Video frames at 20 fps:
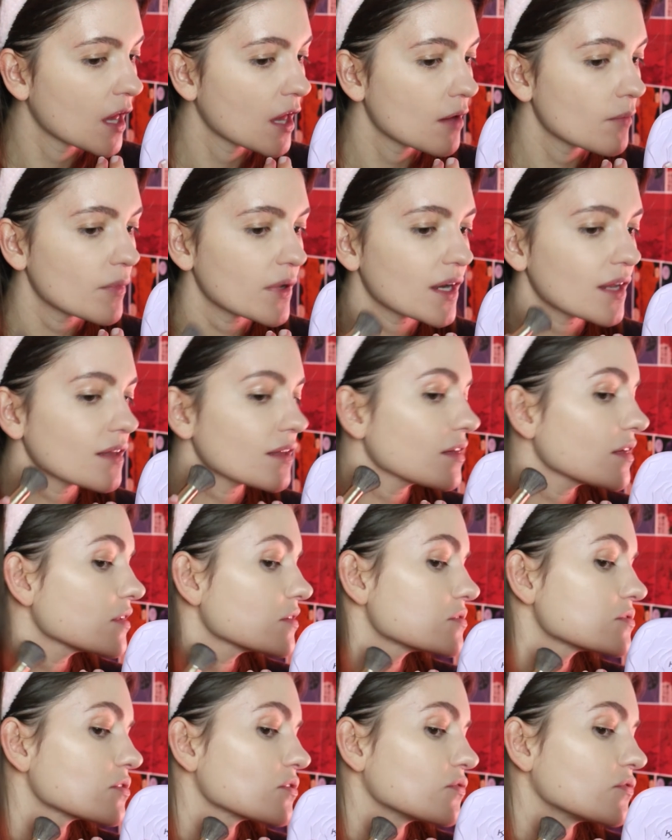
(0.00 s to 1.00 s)
But I like
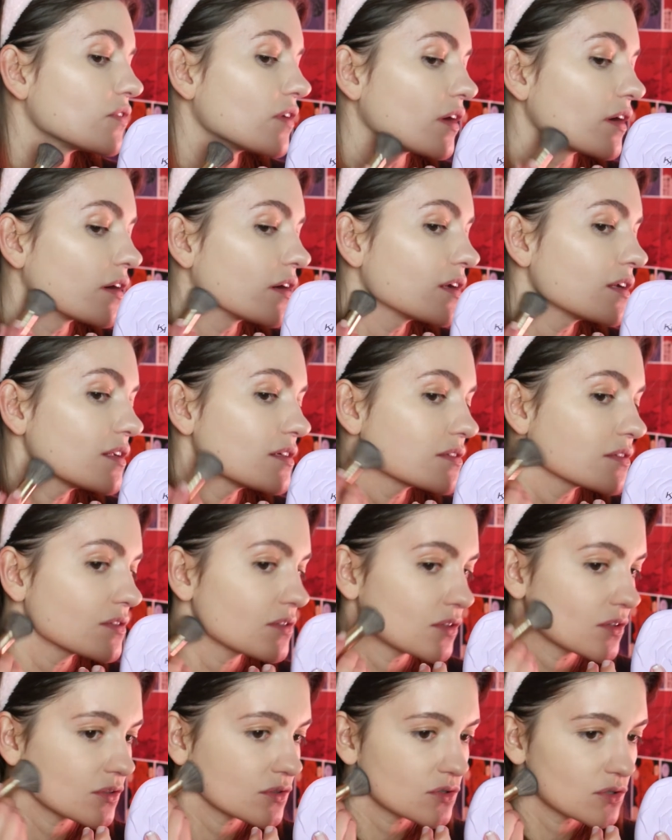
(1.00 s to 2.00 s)
it so far. It doesn't
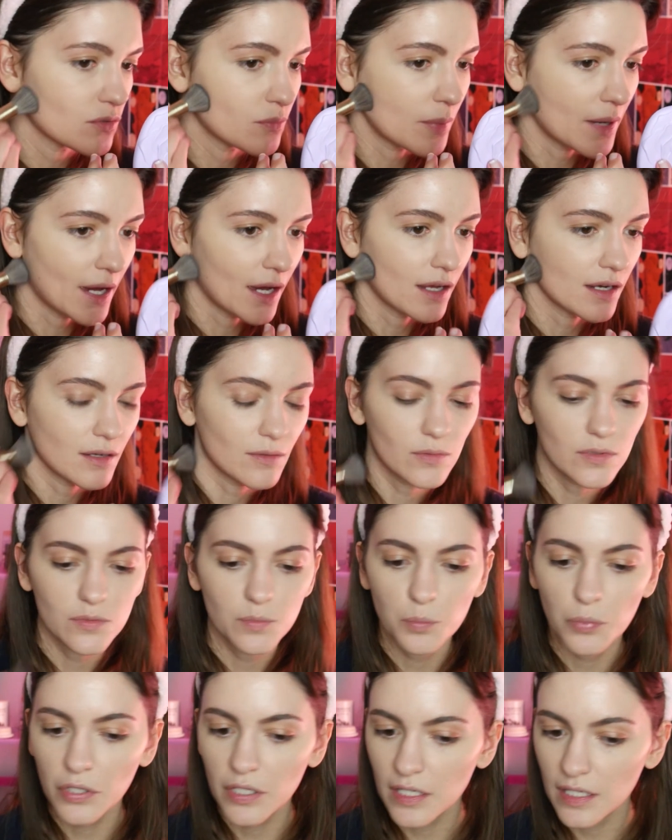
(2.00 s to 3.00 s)
look too bad. It was
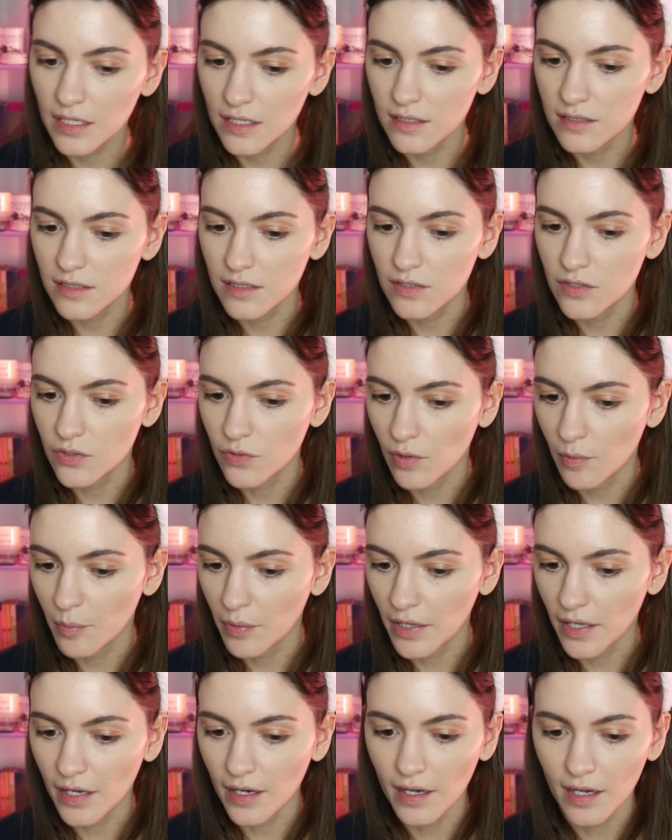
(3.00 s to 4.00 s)
pretty easy to
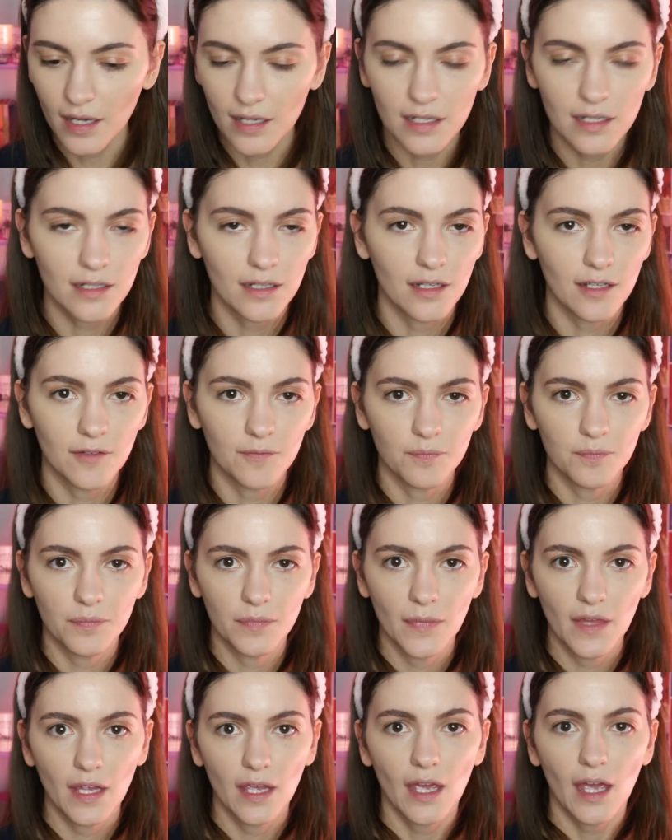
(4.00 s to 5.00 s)
apply. I
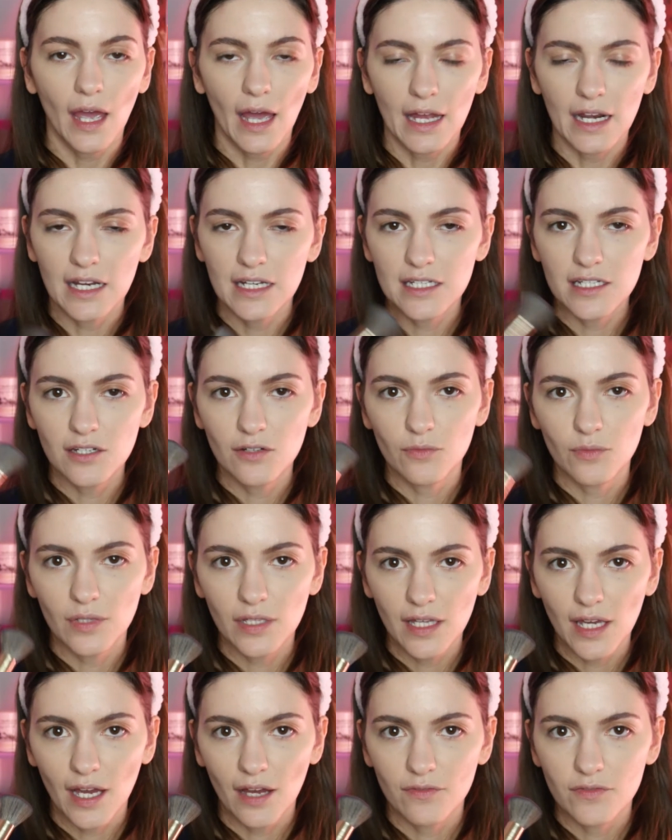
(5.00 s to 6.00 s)
didn't
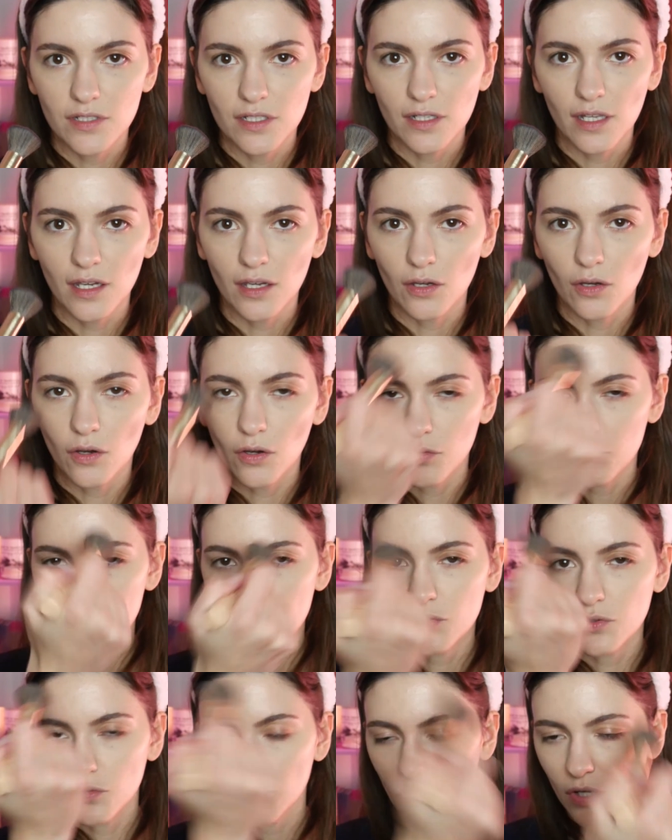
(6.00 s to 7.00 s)
really have to like go
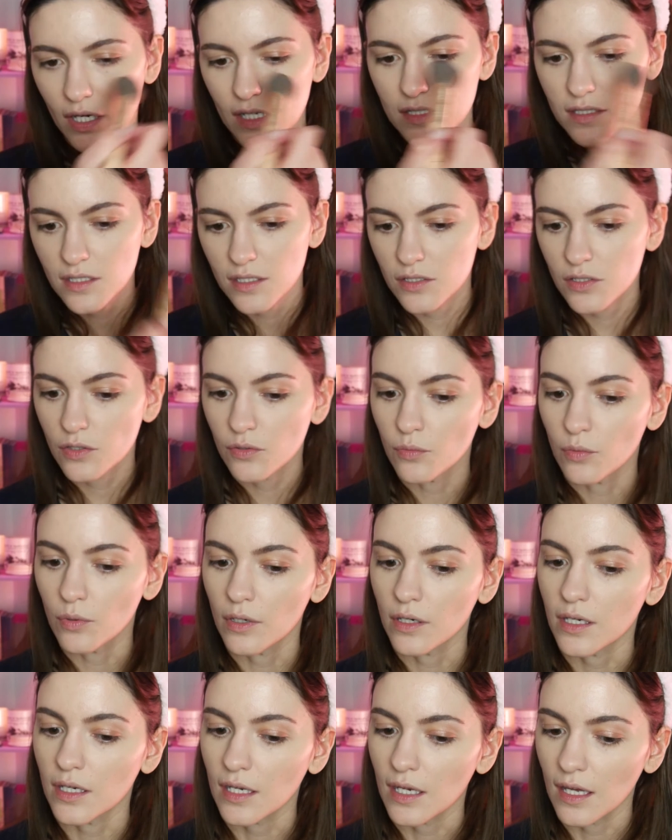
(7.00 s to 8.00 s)
too crazy to
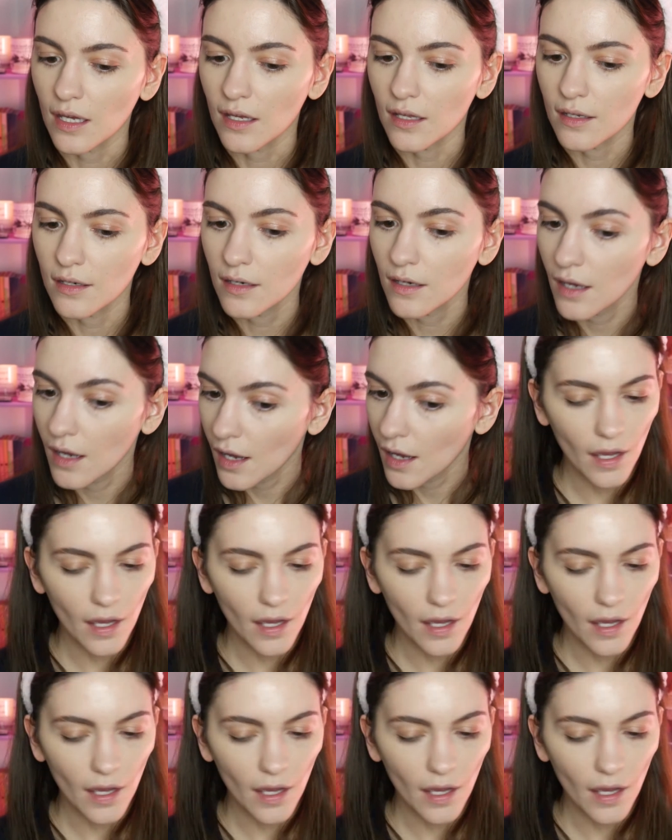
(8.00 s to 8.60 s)
work it in.